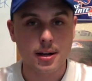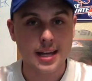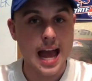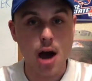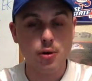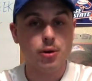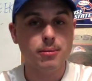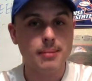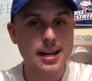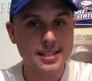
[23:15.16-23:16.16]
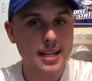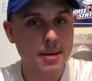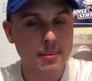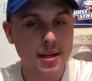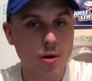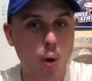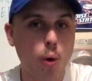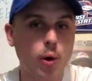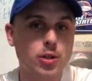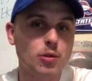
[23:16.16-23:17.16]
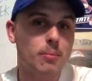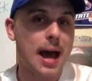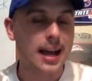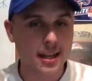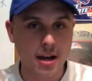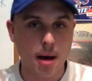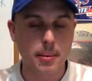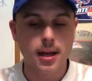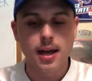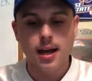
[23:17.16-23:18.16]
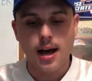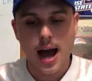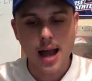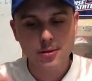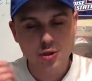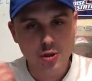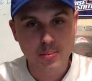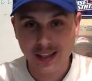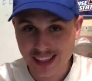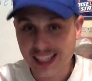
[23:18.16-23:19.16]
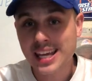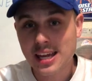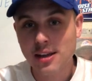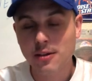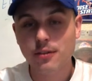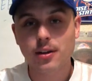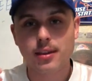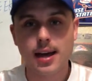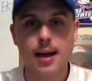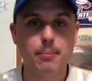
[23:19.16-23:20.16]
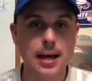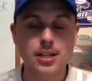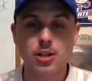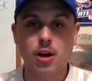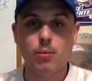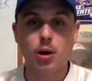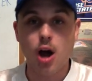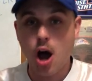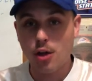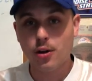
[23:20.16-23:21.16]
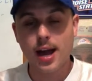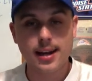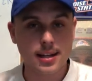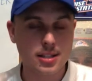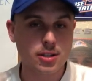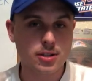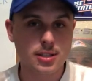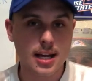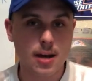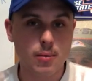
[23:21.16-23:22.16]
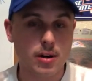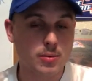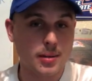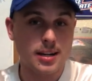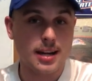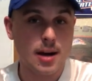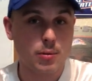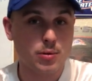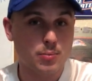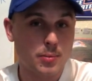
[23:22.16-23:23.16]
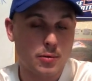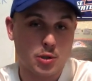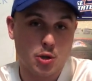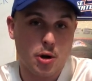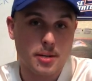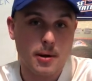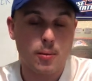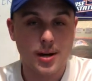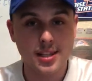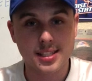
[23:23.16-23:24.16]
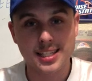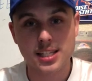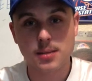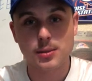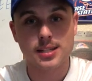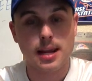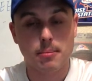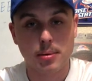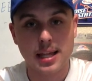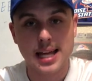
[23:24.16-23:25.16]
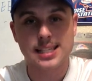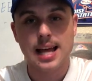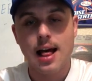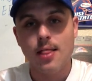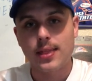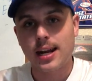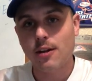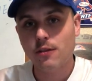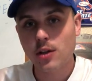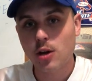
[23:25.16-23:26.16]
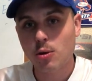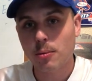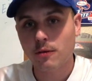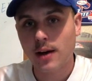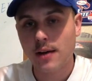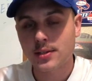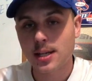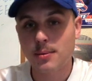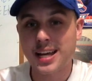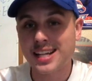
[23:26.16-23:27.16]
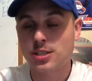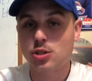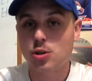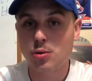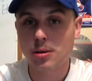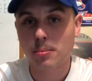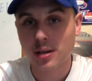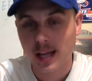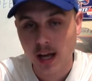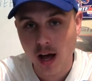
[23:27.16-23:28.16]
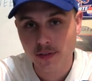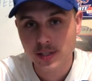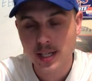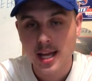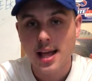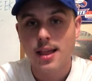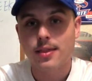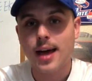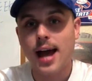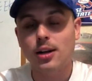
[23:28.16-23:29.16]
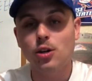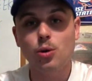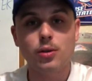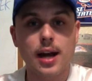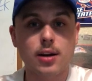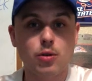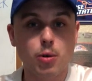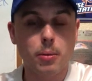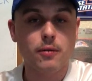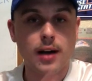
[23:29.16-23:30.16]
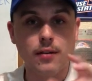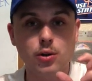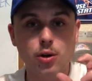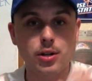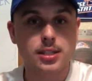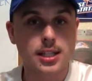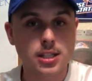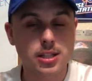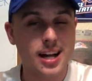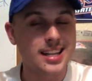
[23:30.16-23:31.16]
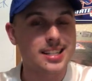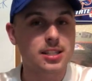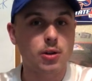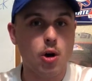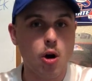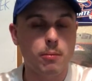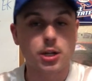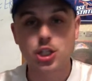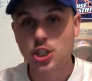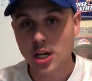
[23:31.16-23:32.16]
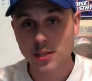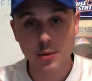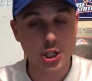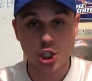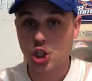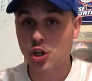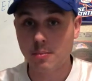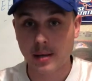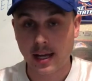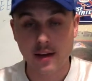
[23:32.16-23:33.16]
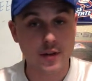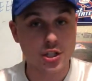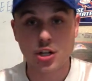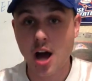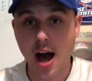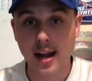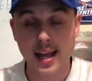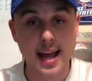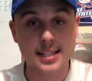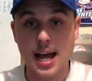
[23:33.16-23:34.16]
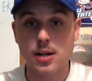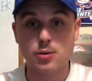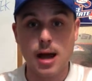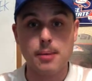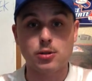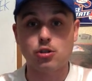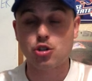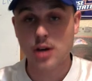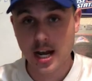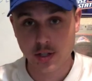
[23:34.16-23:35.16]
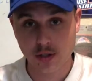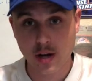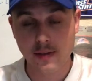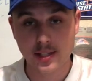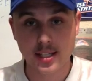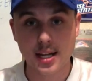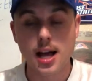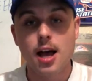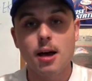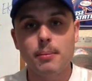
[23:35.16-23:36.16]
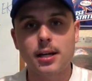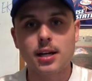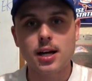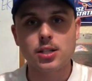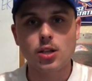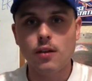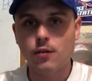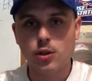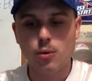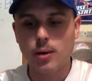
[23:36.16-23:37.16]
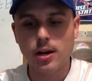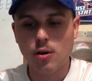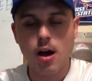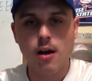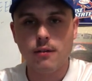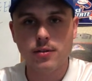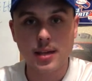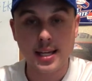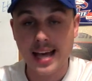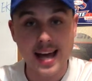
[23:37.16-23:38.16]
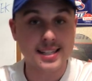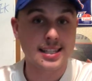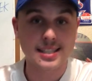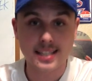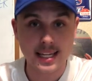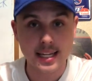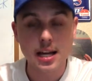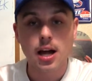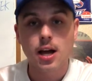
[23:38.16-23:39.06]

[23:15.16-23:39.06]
counter my statement or to back it up. I believe that based on what other analysts are saying, what has been announced, what was talked about when the system was set in place, that if a group of 5 team gets to the playoffs, that group of 5 New Year's 6 slot is still open, which it should be. If it's not, it's an absolute travesty, because if the winner of the SEC